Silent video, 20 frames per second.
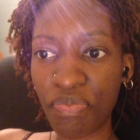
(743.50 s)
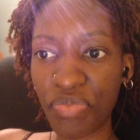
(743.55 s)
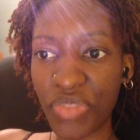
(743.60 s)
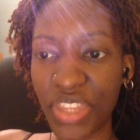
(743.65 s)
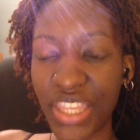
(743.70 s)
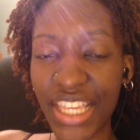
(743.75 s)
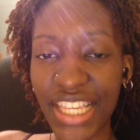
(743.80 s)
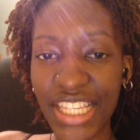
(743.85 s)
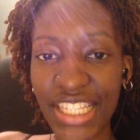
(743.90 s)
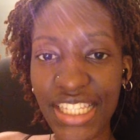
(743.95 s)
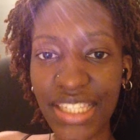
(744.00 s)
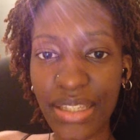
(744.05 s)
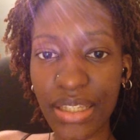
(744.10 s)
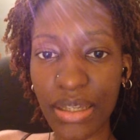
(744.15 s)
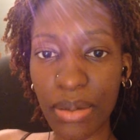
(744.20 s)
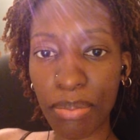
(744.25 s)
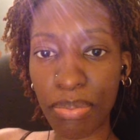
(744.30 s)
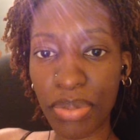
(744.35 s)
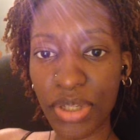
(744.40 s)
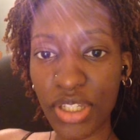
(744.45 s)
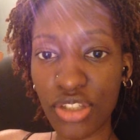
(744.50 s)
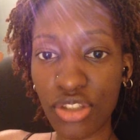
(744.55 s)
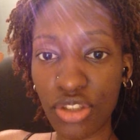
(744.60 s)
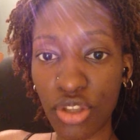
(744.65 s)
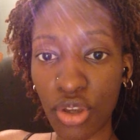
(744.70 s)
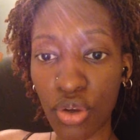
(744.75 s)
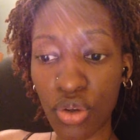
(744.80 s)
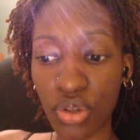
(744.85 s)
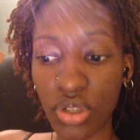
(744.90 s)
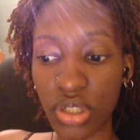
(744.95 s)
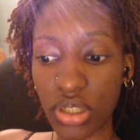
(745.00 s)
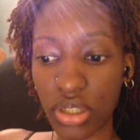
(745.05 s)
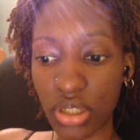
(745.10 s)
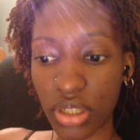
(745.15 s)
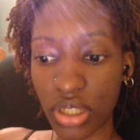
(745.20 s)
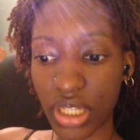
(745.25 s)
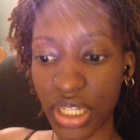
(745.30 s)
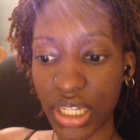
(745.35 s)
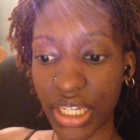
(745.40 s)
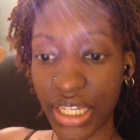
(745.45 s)
he has bestowed
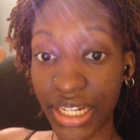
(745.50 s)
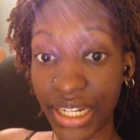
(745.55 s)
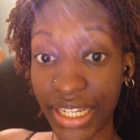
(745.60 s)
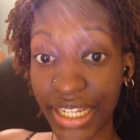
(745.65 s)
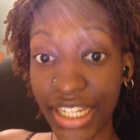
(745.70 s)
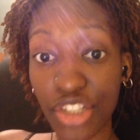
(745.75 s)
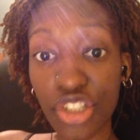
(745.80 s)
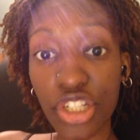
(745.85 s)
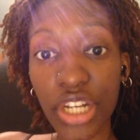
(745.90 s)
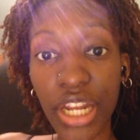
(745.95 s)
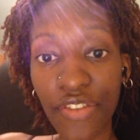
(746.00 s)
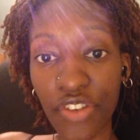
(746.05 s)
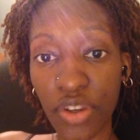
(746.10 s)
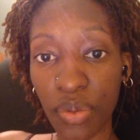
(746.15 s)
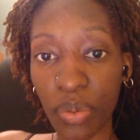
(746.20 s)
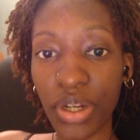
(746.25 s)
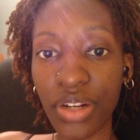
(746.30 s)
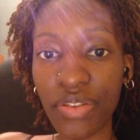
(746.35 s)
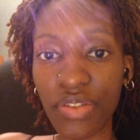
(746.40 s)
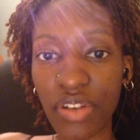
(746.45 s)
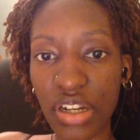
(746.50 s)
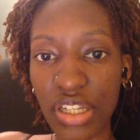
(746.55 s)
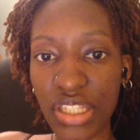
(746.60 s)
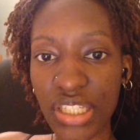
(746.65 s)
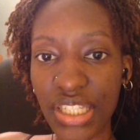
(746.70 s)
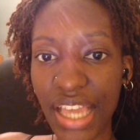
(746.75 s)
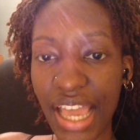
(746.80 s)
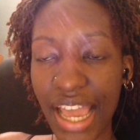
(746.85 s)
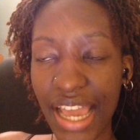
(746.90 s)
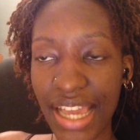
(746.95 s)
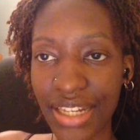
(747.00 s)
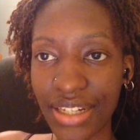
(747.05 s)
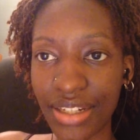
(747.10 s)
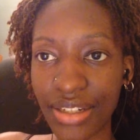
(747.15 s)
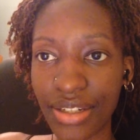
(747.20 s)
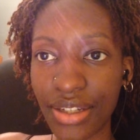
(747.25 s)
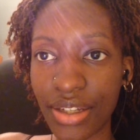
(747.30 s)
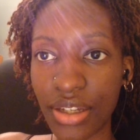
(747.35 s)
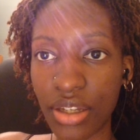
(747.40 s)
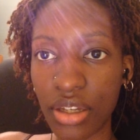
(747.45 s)
in each and every one of us.
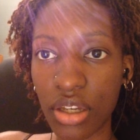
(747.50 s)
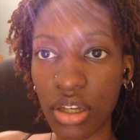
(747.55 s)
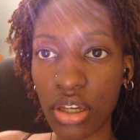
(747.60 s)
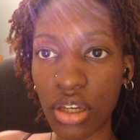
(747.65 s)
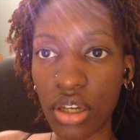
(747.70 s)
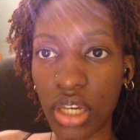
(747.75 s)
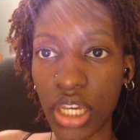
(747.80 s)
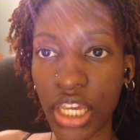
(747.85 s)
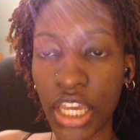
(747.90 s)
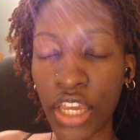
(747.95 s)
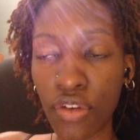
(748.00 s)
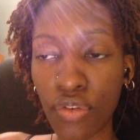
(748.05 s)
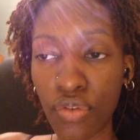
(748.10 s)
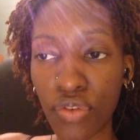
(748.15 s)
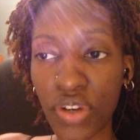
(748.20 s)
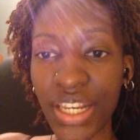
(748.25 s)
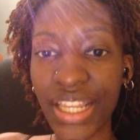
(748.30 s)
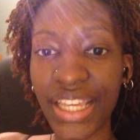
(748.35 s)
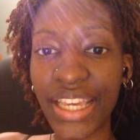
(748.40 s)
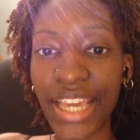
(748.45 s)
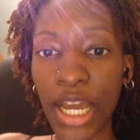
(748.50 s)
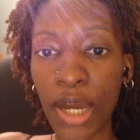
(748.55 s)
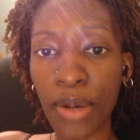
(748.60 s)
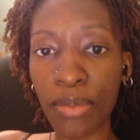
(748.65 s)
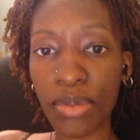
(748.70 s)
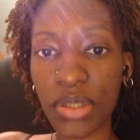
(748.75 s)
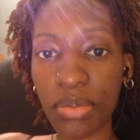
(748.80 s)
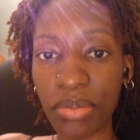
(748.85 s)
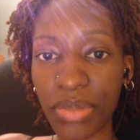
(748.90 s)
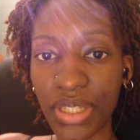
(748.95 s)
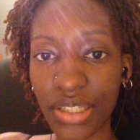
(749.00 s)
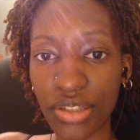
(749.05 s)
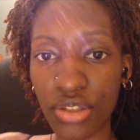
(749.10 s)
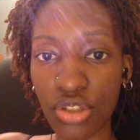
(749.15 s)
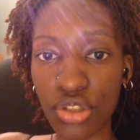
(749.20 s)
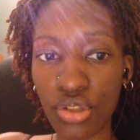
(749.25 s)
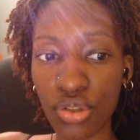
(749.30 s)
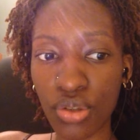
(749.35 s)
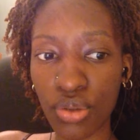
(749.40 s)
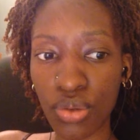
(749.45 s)
And it really helped me
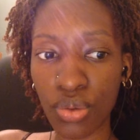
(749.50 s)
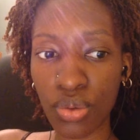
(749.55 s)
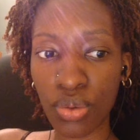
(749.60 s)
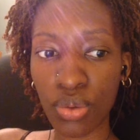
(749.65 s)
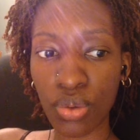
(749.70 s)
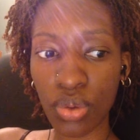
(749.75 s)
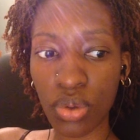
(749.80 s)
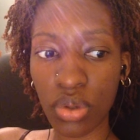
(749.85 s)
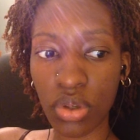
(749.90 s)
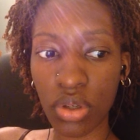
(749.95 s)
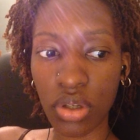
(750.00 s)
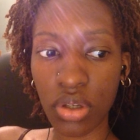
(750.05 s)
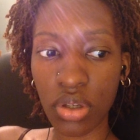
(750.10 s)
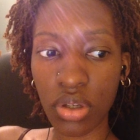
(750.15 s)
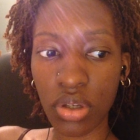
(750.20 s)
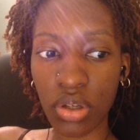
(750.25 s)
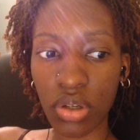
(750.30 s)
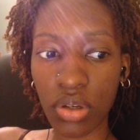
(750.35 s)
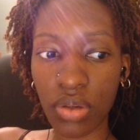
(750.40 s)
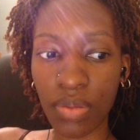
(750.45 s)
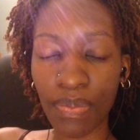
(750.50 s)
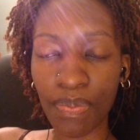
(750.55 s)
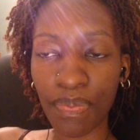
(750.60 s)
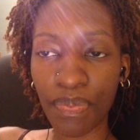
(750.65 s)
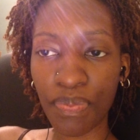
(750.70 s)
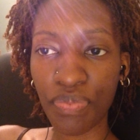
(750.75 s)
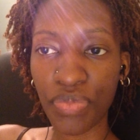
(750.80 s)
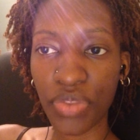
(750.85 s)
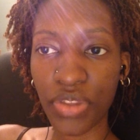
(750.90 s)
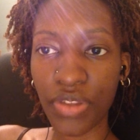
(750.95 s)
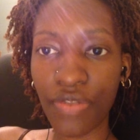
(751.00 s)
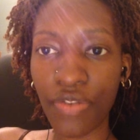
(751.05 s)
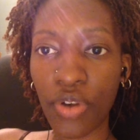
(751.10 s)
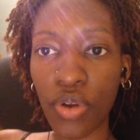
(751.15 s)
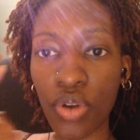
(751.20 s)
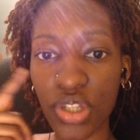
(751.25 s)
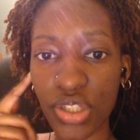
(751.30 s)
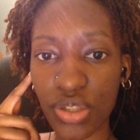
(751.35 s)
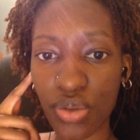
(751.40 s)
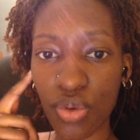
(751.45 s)
to
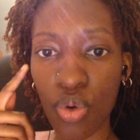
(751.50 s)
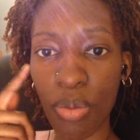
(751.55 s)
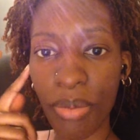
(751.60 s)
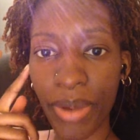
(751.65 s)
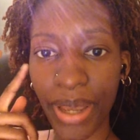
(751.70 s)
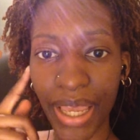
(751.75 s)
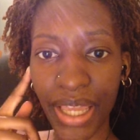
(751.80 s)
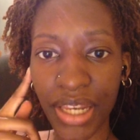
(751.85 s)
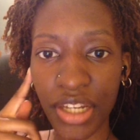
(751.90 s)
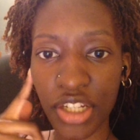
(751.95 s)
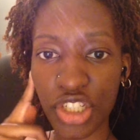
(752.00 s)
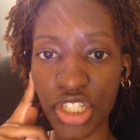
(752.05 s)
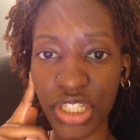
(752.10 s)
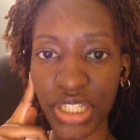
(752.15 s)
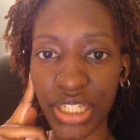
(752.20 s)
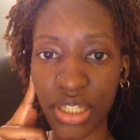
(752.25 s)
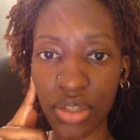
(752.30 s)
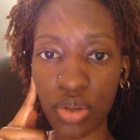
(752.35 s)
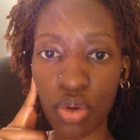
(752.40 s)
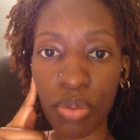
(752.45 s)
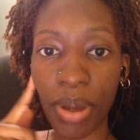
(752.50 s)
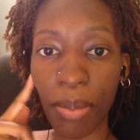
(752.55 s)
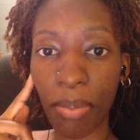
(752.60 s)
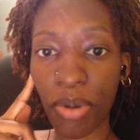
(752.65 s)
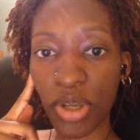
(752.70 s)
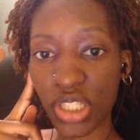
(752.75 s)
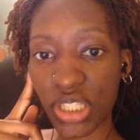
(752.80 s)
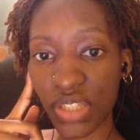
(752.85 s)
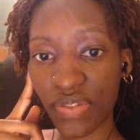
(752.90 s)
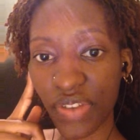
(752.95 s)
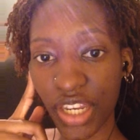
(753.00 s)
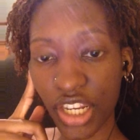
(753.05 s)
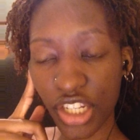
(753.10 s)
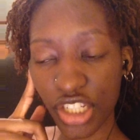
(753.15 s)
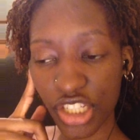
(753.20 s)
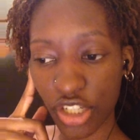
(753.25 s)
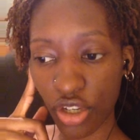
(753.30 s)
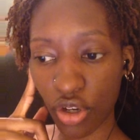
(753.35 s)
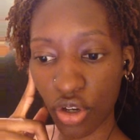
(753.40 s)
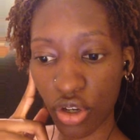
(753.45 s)
focus all my energy, all my positive
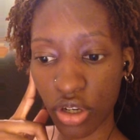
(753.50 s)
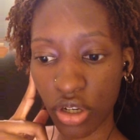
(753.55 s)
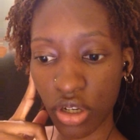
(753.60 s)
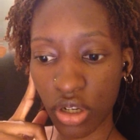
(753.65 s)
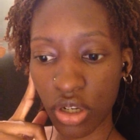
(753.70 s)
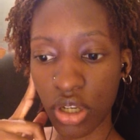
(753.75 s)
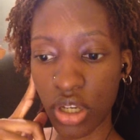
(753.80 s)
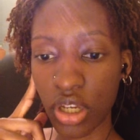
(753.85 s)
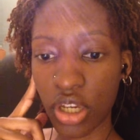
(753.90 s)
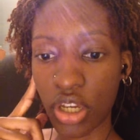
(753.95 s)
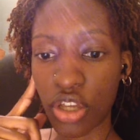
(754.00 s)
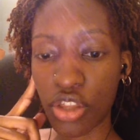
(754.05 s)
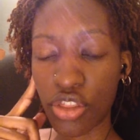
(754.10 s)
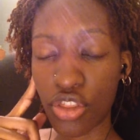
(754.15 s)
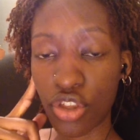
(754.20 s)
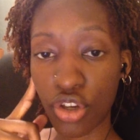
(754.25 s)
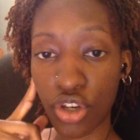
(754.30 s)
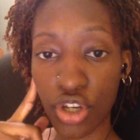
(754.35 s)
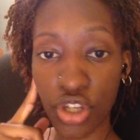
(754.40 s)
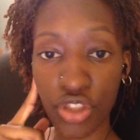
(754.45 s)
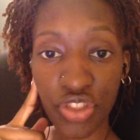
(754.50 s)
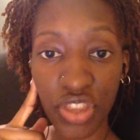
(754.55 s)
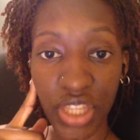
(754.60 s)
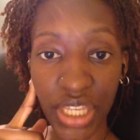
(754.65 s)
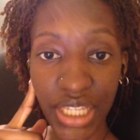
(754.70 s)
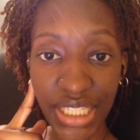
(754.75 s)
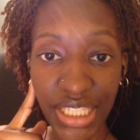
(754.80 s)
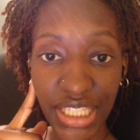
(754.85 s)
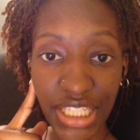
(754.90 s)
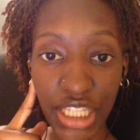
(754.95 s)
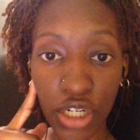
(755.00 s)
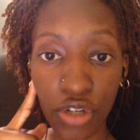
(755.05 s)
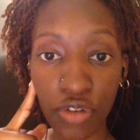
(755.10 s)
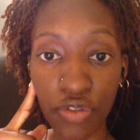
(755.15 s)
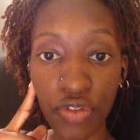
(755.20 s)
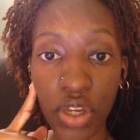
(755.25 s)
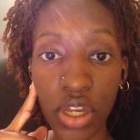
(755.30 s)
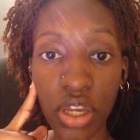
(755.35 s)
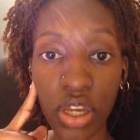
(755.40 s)
energy, on the good things instead of